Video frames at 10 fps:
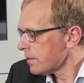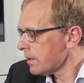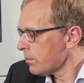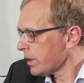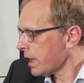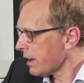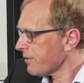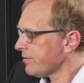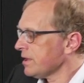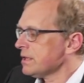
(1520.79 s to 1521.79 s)
we
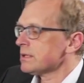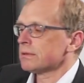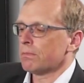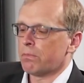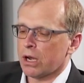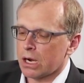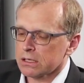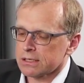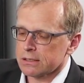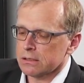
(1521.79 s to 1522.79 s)
have these
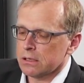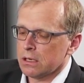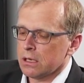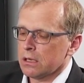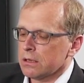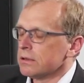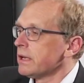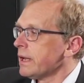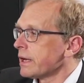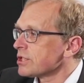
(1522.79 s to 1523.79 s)
plugs
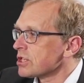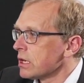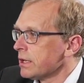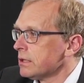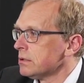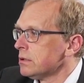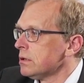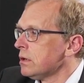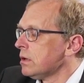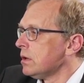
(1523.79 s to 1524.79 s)
that actually
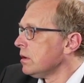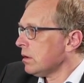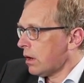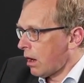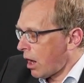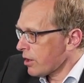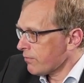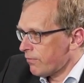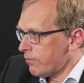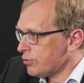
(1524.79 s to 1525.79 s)

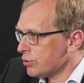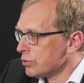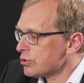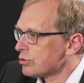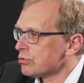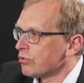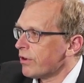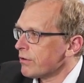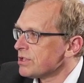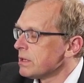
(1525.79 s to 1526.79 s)
are used
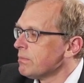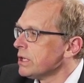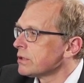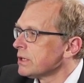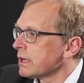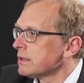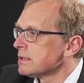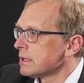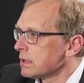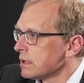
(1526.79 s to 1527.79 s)
to very simply connect
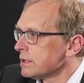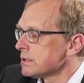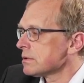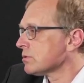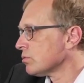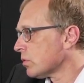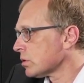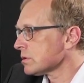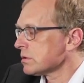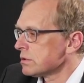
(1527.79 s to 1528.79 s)
the signal heads
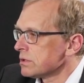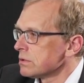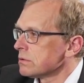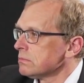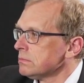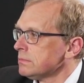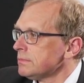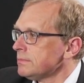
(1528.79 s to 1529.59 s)
towards the system.